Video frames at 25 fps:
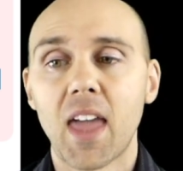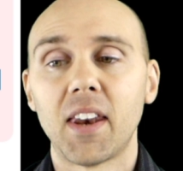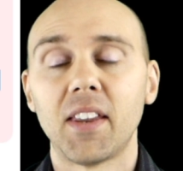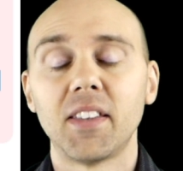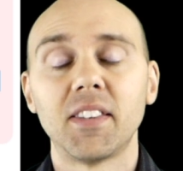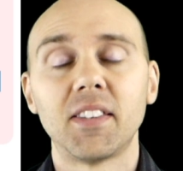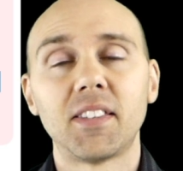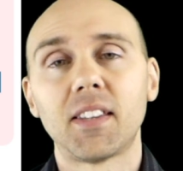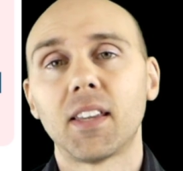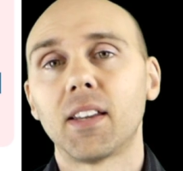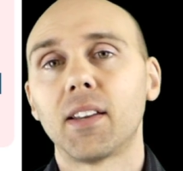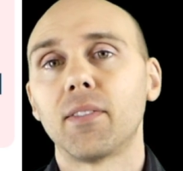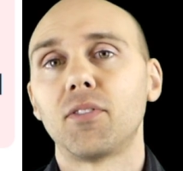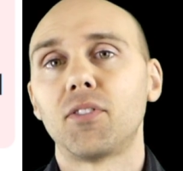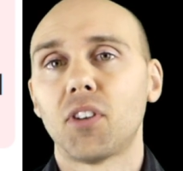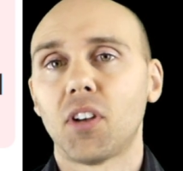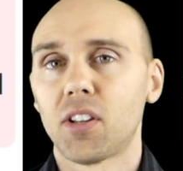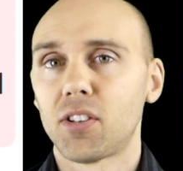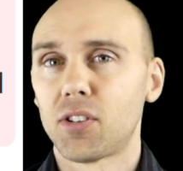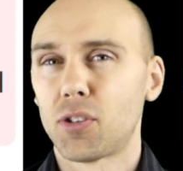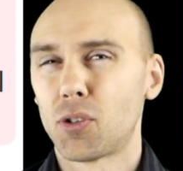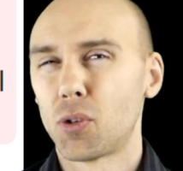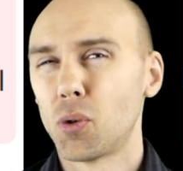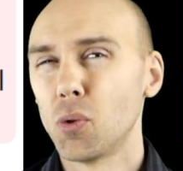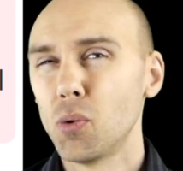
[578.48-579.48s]
And instead of
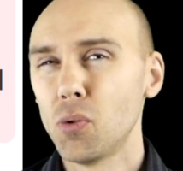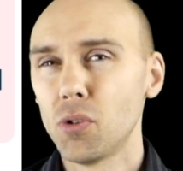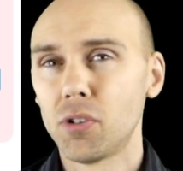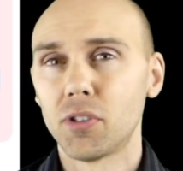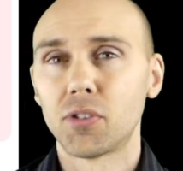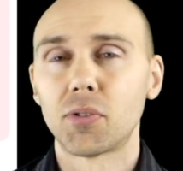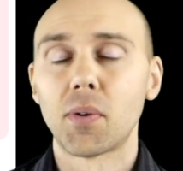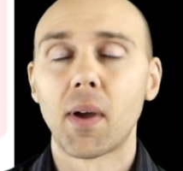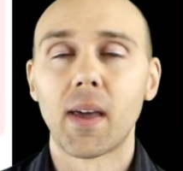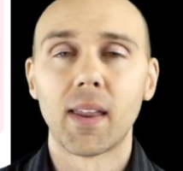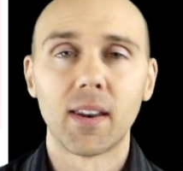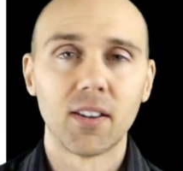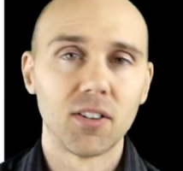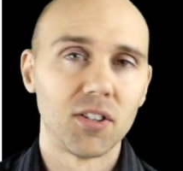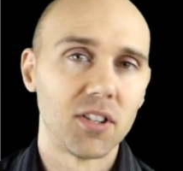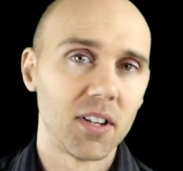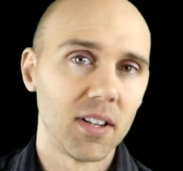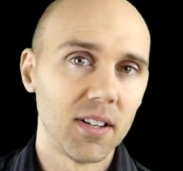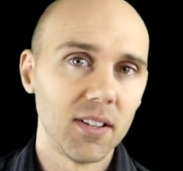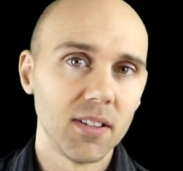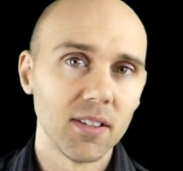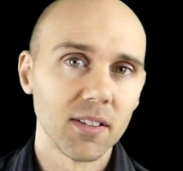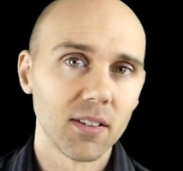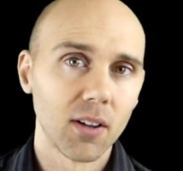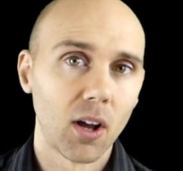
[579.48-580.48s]
just 2
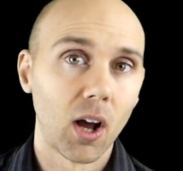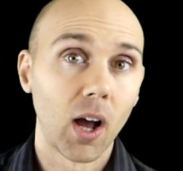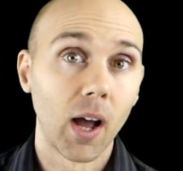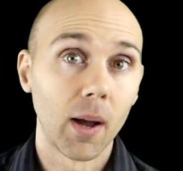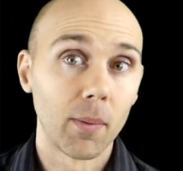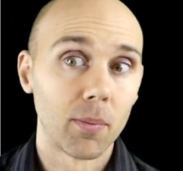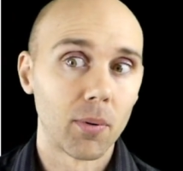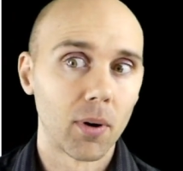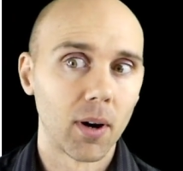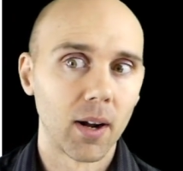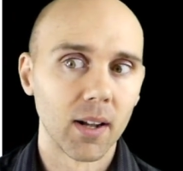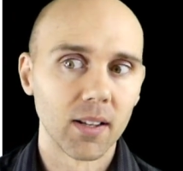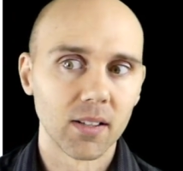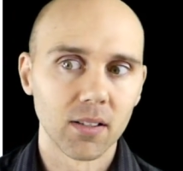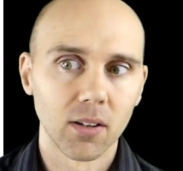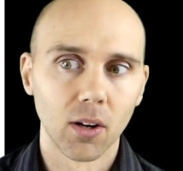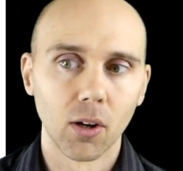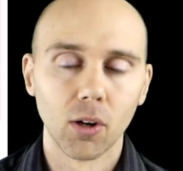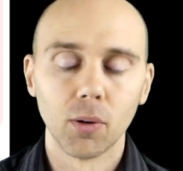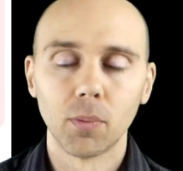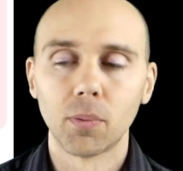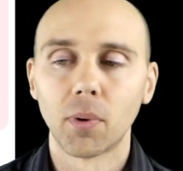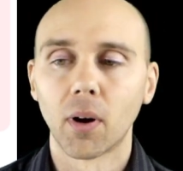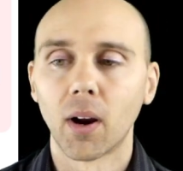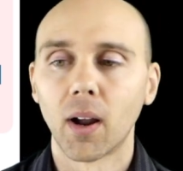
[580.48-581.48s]
strategies, high
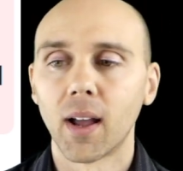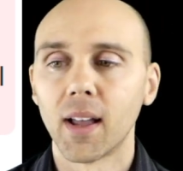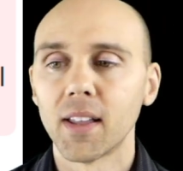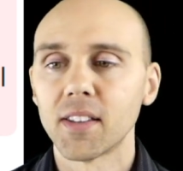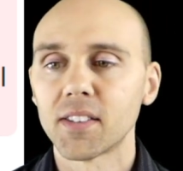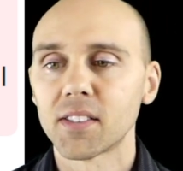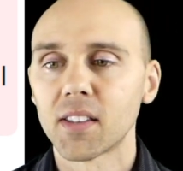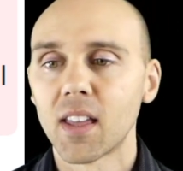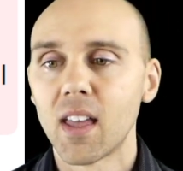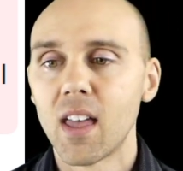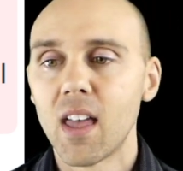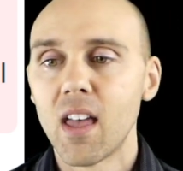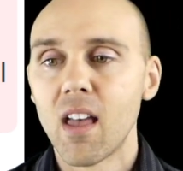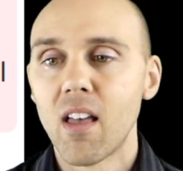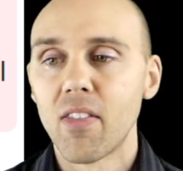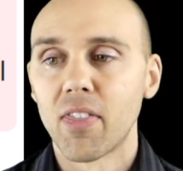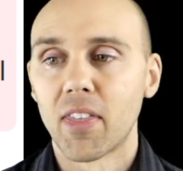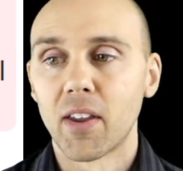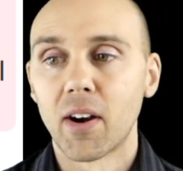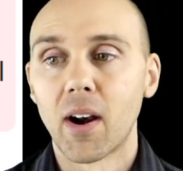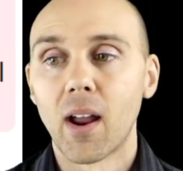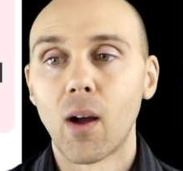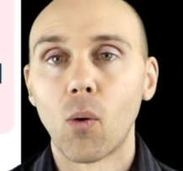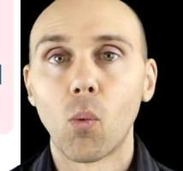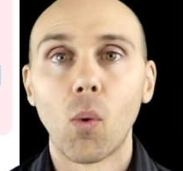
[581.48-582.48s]
price, low price,
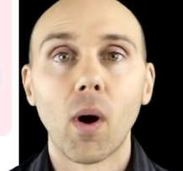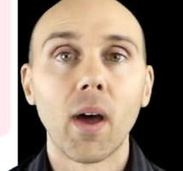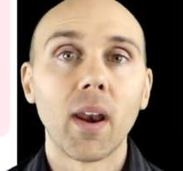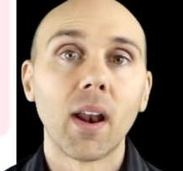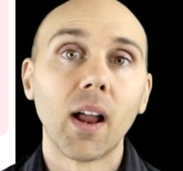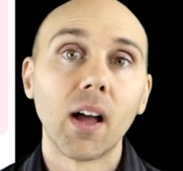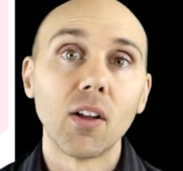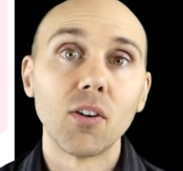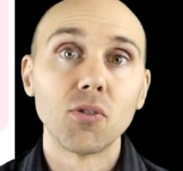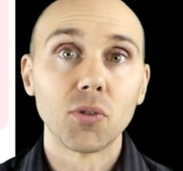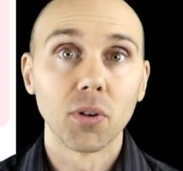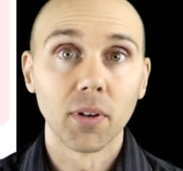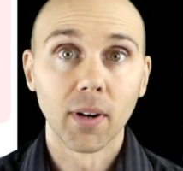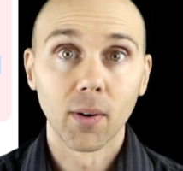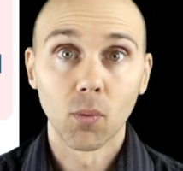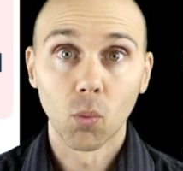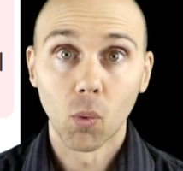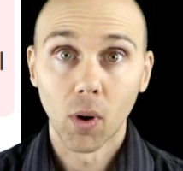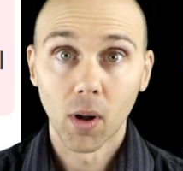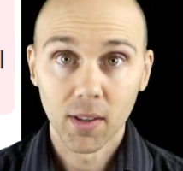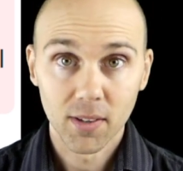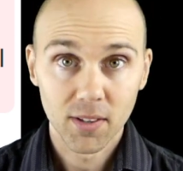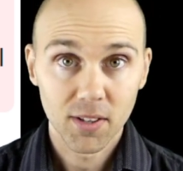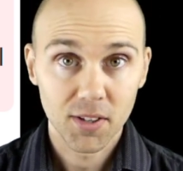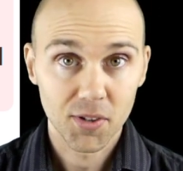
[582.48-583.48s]
there are
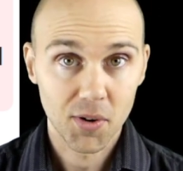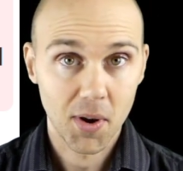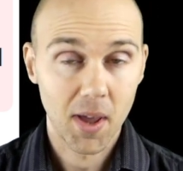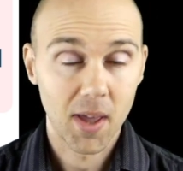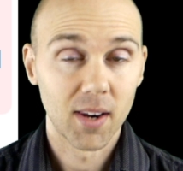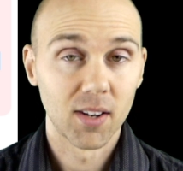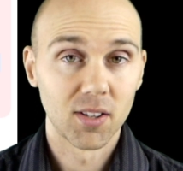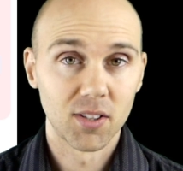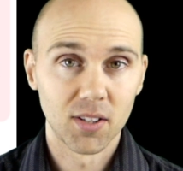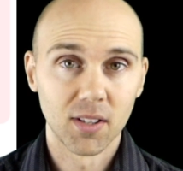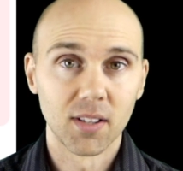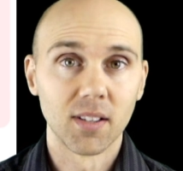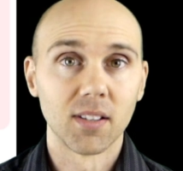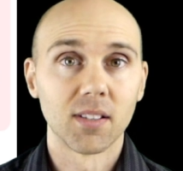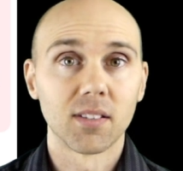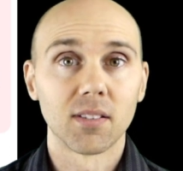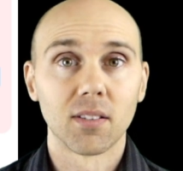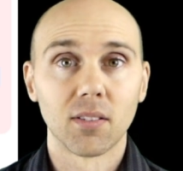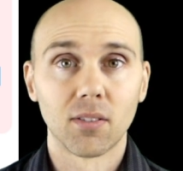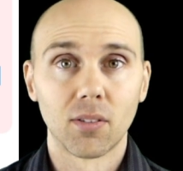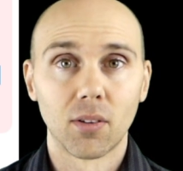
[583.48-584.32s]
101 strategies.